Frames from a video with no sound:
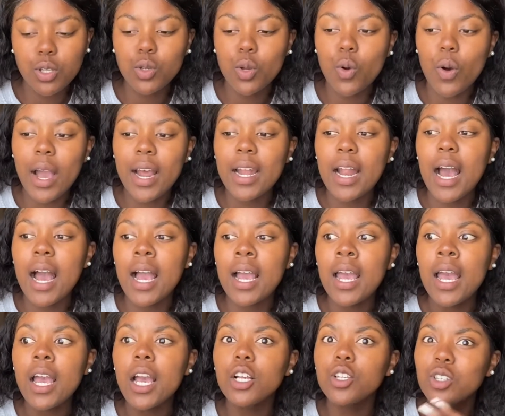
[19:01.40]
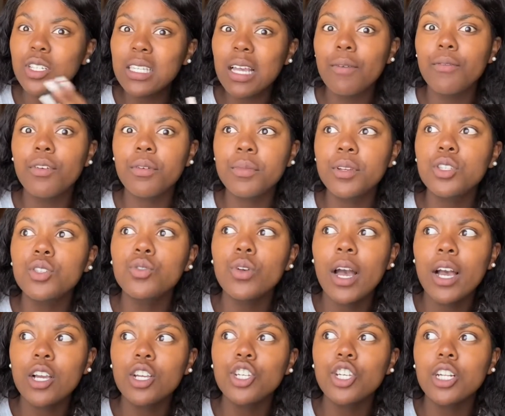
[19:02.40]
So, and it took time for me to
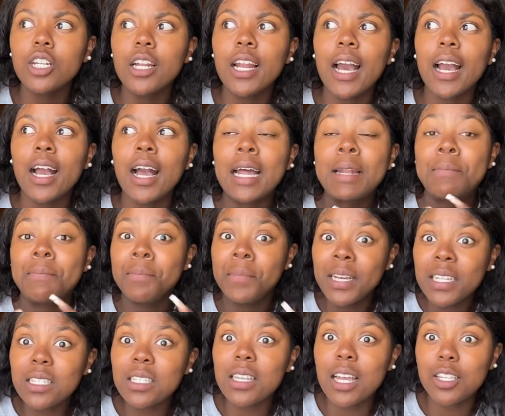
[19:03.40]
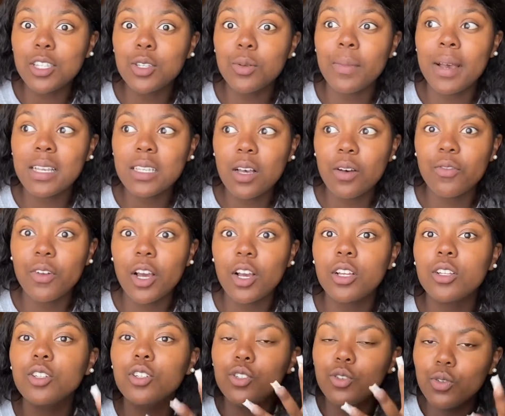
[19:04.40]
actually like admit that to myself.
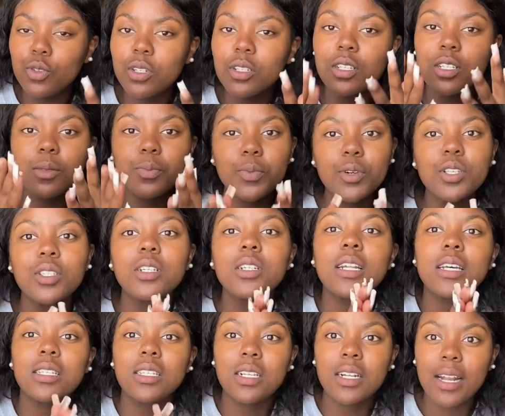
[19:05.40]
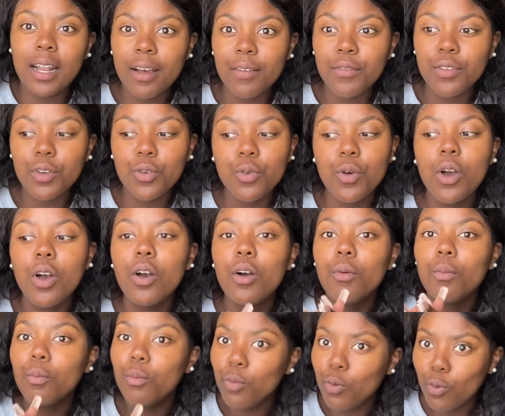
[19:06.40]
Like, dude, this person doesn't love you.
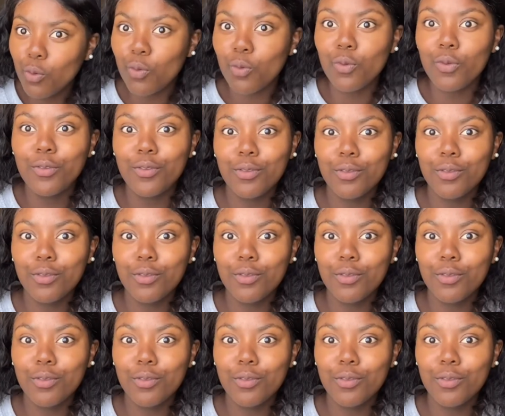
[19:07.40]
Move.